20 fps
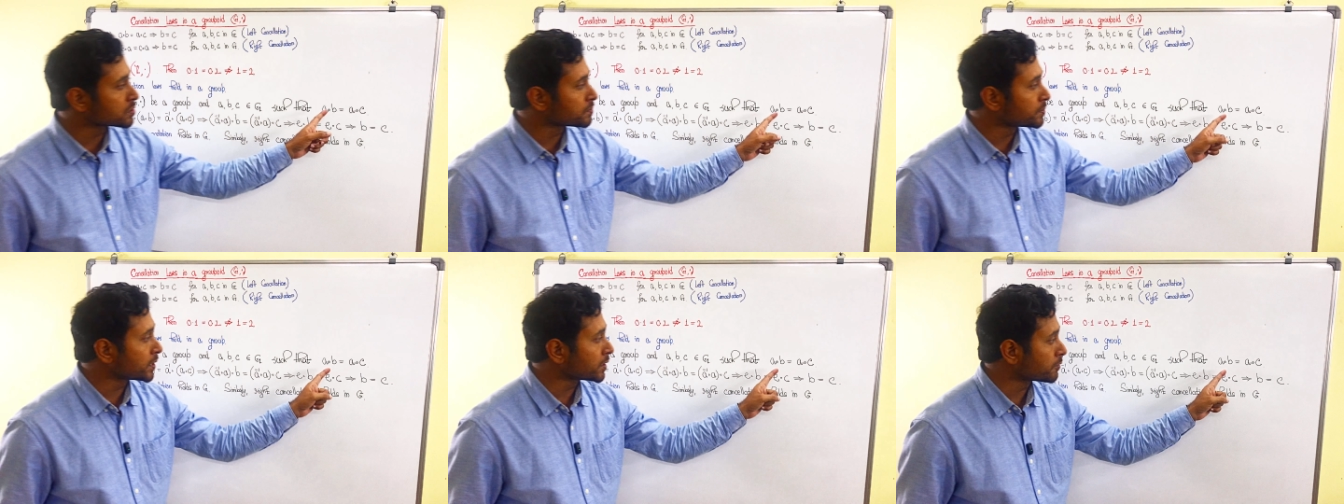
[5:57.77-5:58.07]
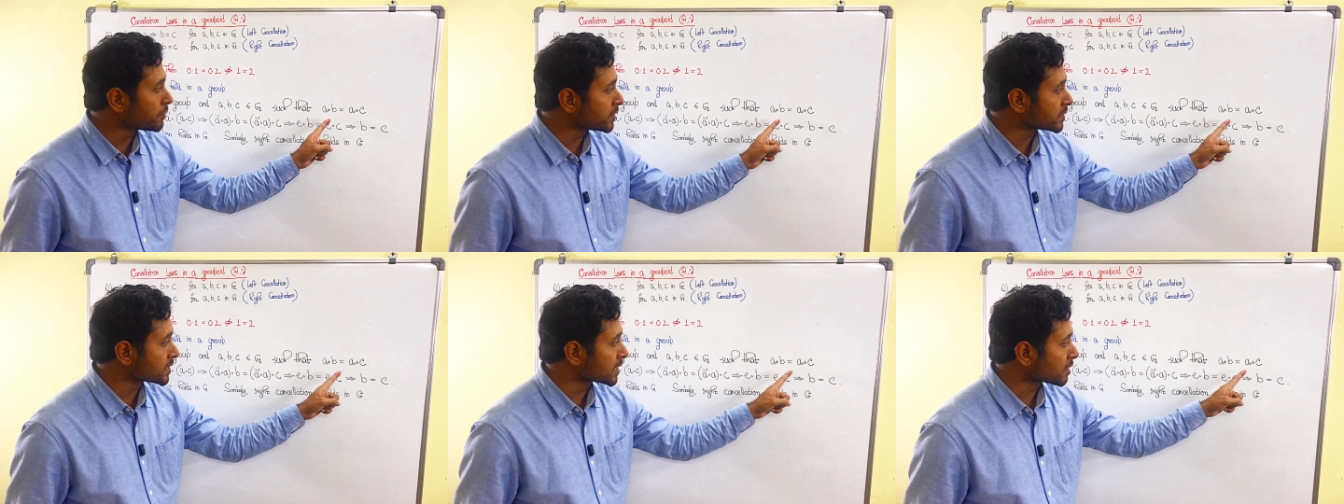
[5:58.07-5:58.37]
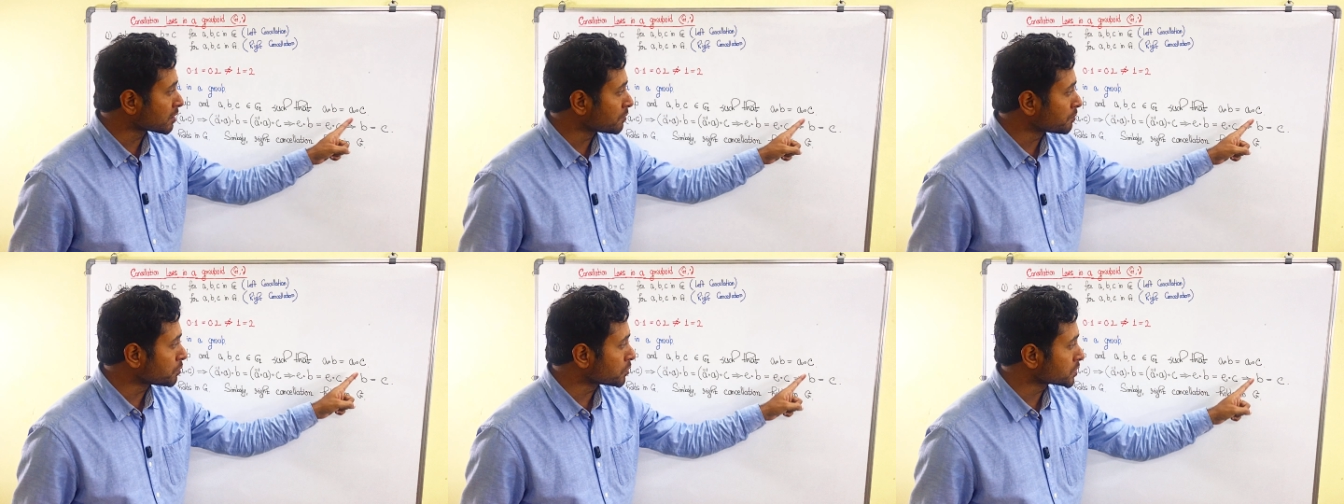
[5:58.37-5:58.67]
B equals A
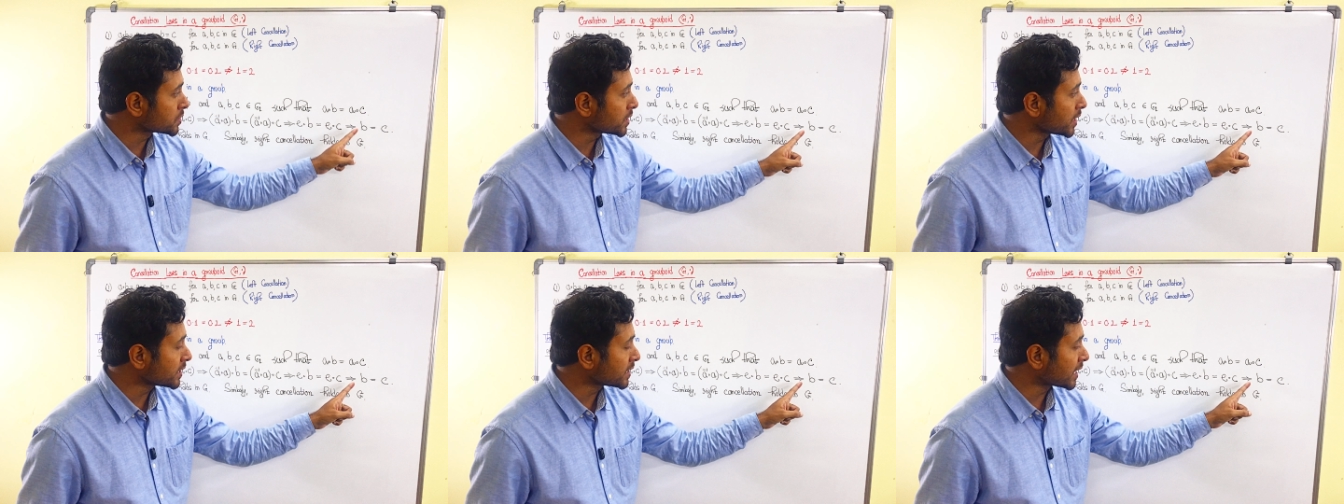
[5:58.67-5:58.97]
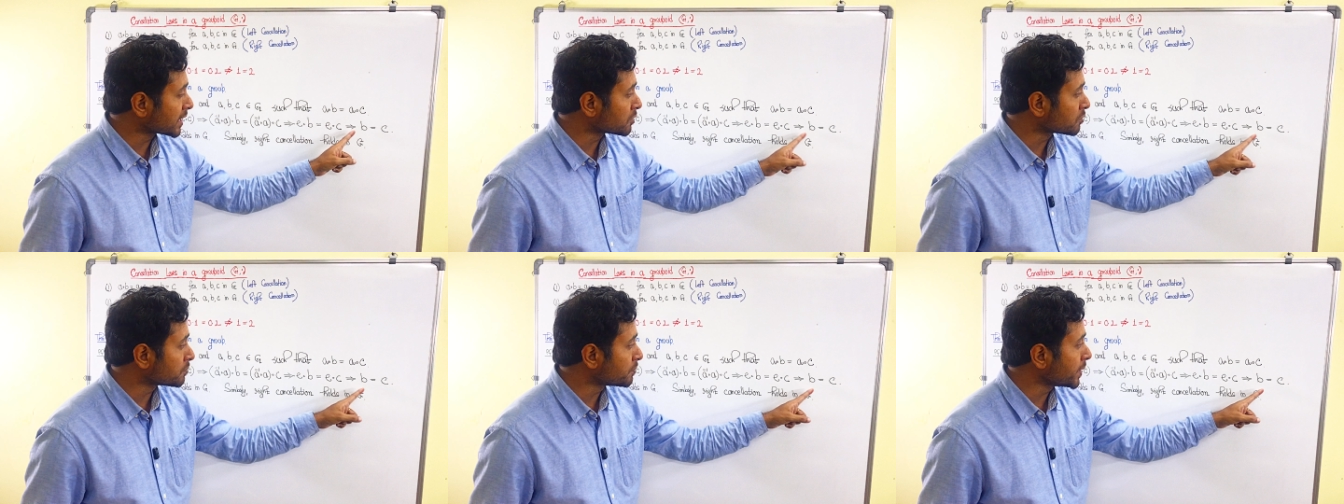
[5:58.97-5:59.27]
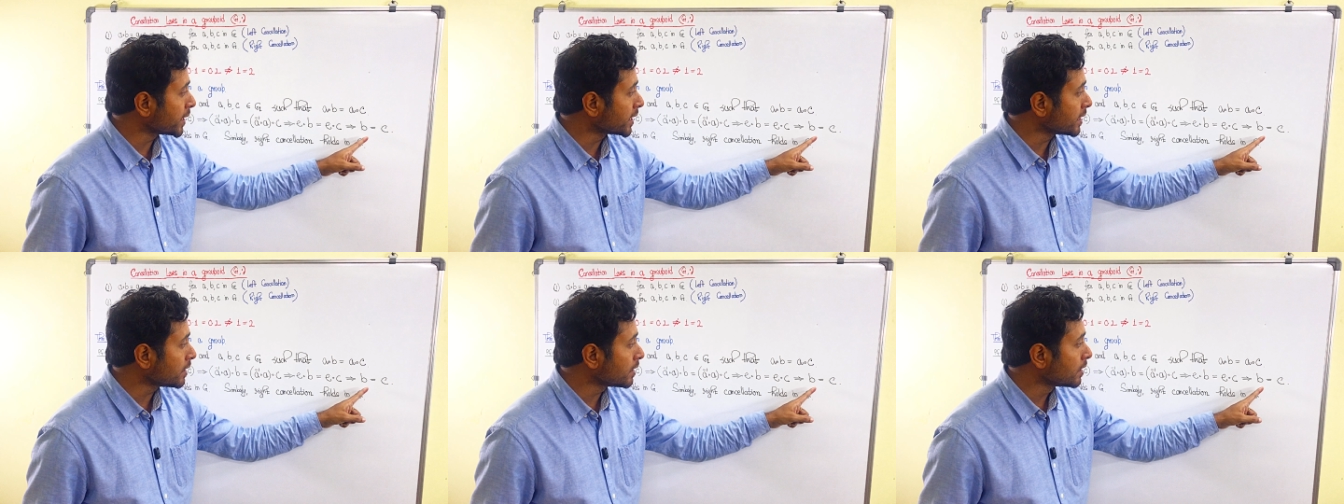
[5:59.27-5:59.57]
compose C, and that would
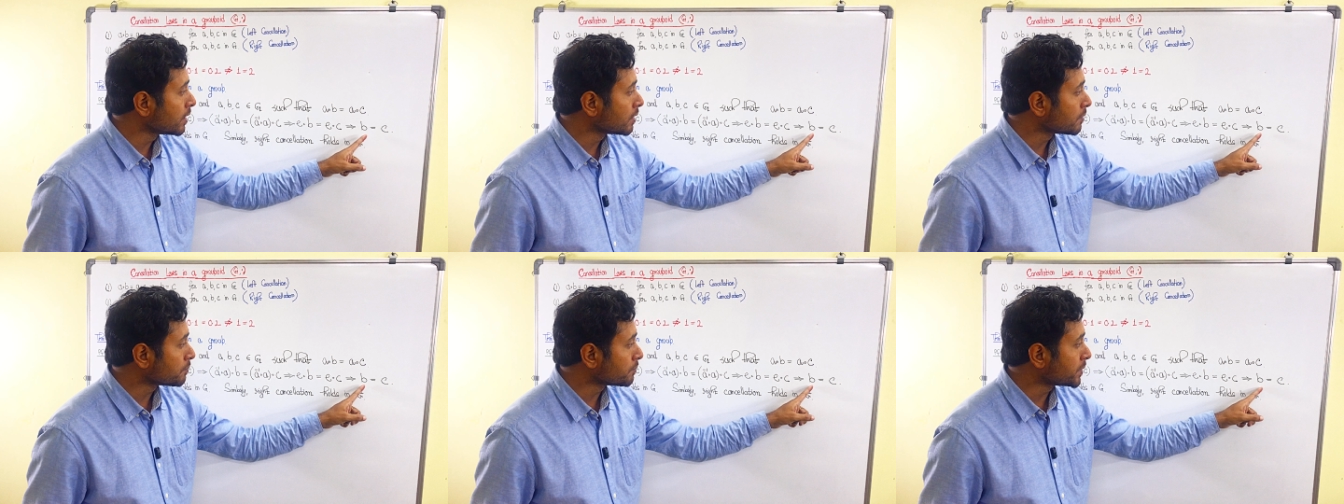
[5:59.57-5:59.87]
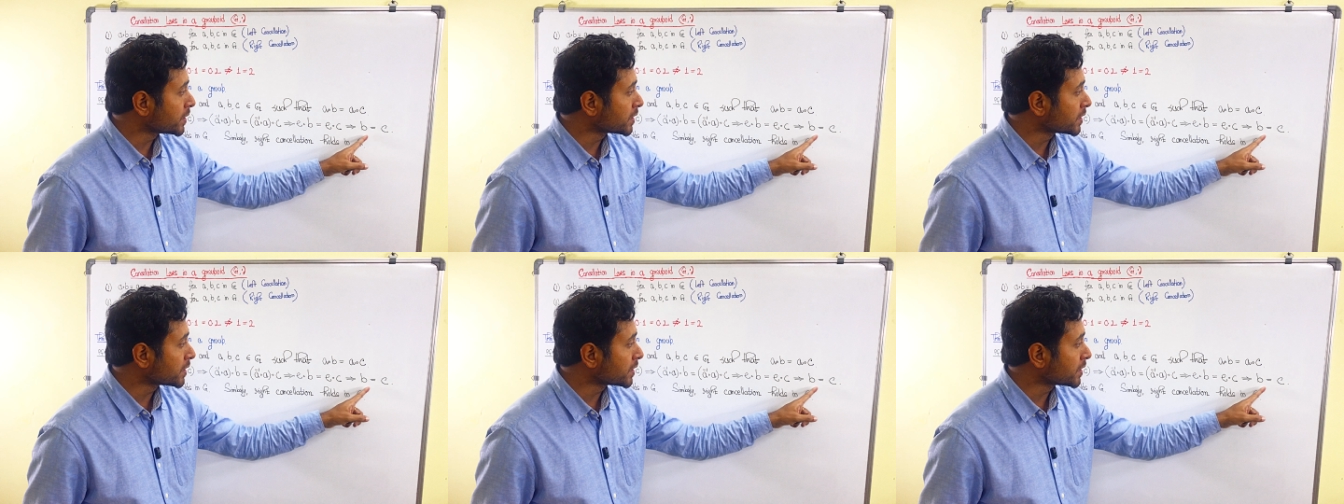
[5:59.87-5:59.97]
mean B